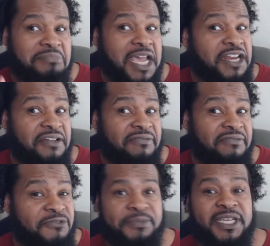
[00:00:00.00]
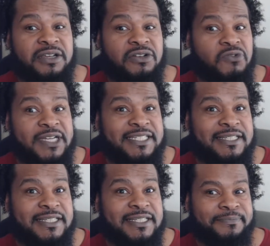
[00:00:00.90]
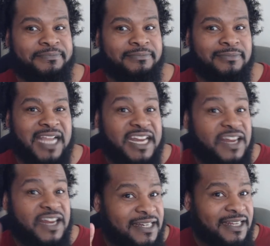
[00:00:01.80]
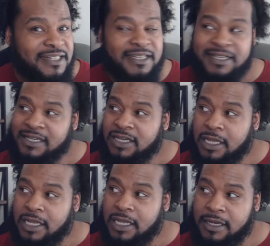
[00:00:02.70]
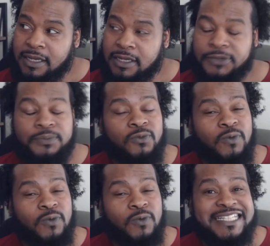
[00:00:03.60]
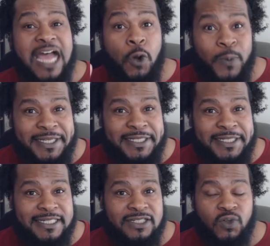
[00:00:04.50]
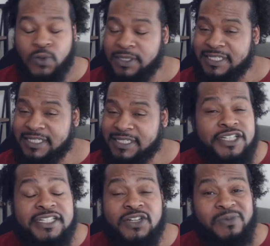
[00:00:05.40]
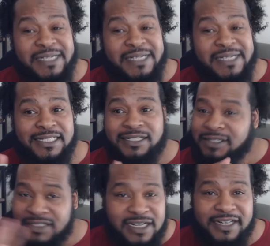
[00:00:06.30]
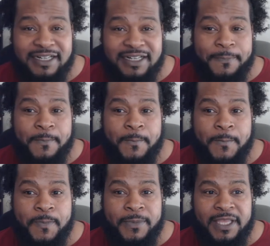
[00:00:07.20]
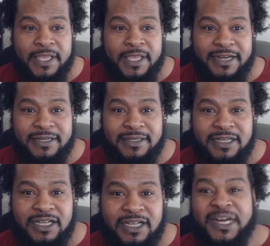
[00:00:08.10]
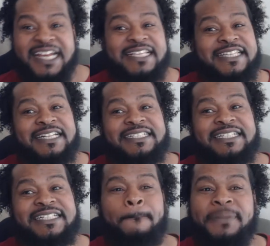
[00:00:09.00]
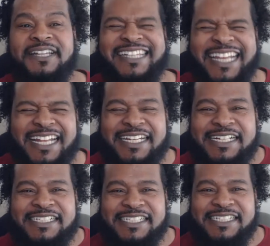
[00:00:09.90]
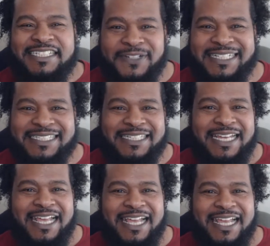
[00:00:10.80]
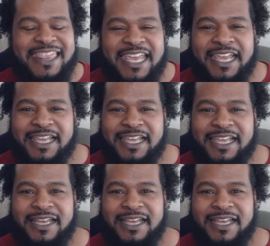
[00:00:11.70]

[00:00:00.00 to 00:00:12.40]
any of them of being racist. I never said that uh, Wajdi's are racist or Saajid's a racist. None of that, right? But it's a completely different thing